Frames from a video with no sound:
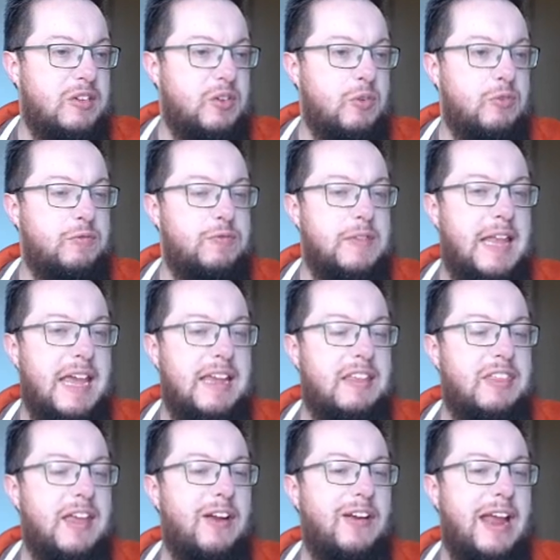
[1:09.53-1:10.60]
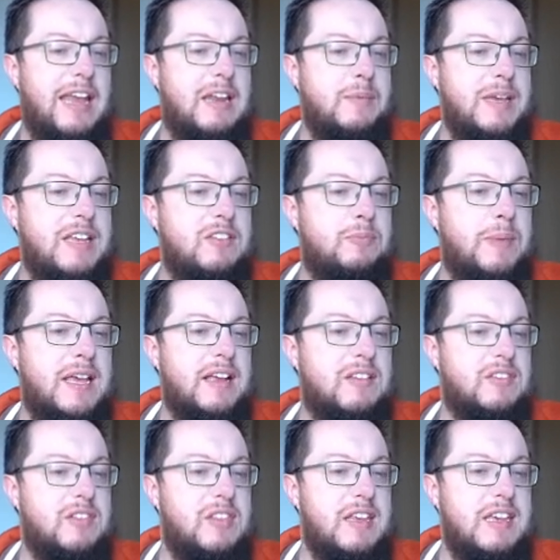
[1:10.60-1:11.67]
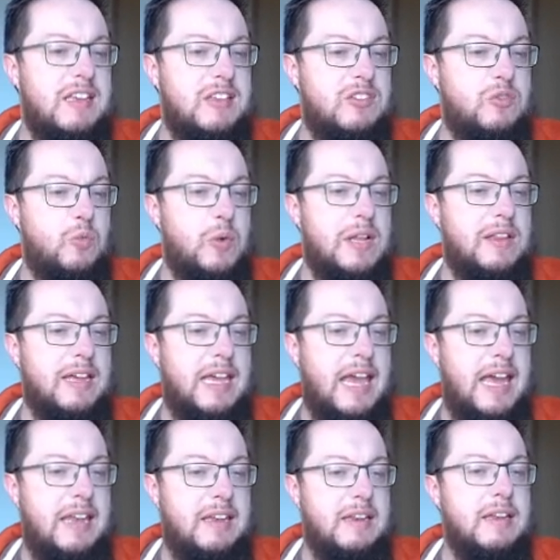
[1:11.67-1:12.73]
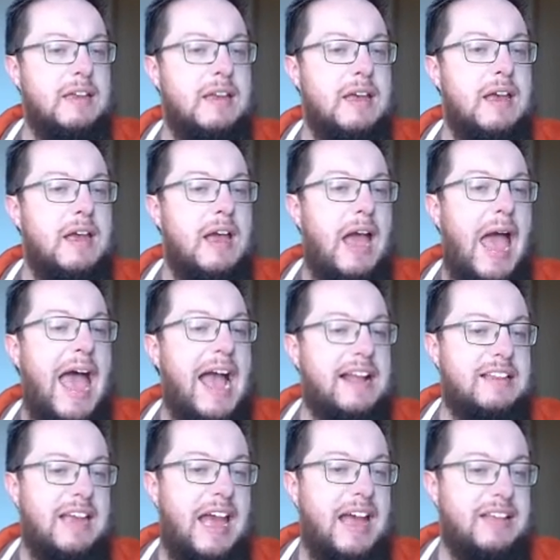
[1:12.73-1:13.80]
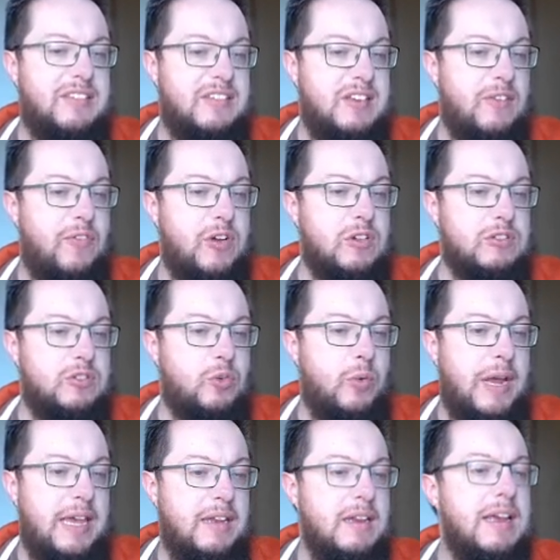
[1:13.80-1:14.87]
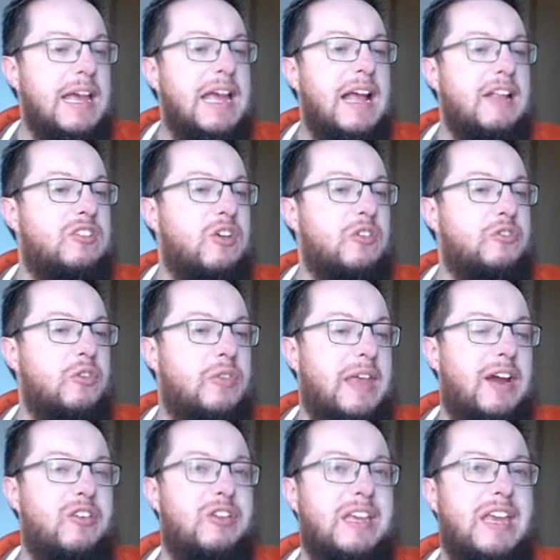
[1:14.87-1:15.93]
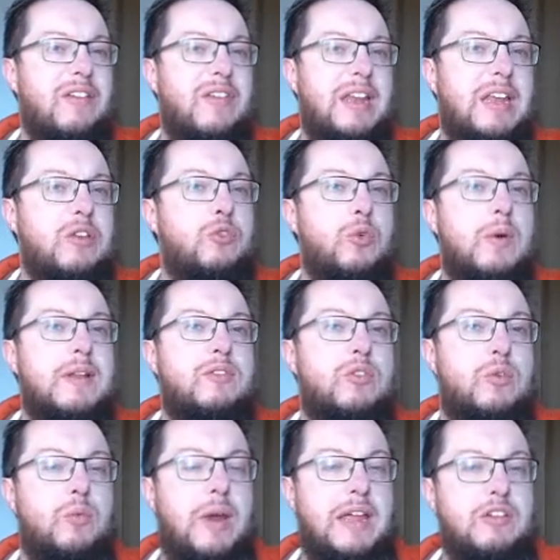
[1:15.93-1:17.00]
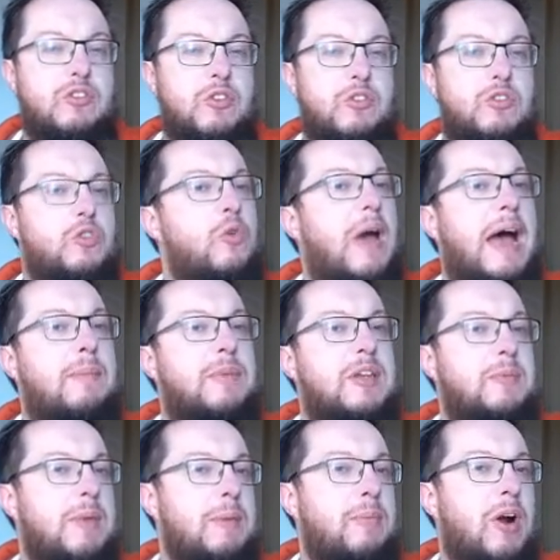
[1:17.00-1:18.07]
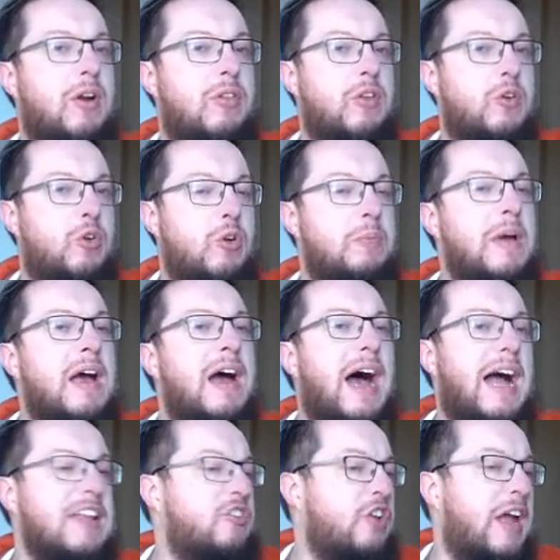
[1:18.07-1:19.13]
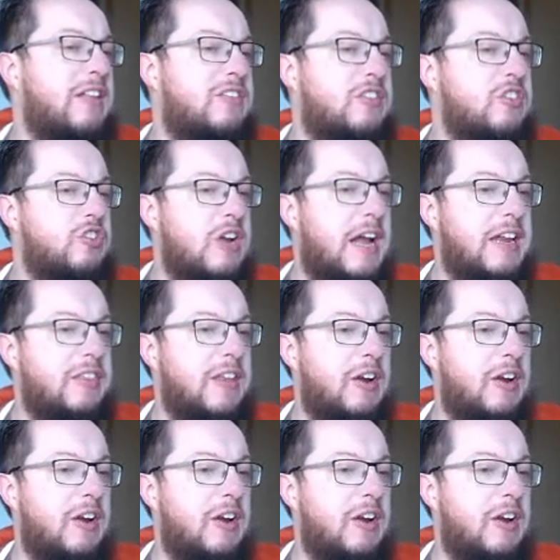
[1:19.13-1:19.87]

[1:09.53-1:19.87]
to flank their enemies, because these will, again, act as difficult terrain. It's also there to give any druids or rangers who happen to be part of the group a chance to shine in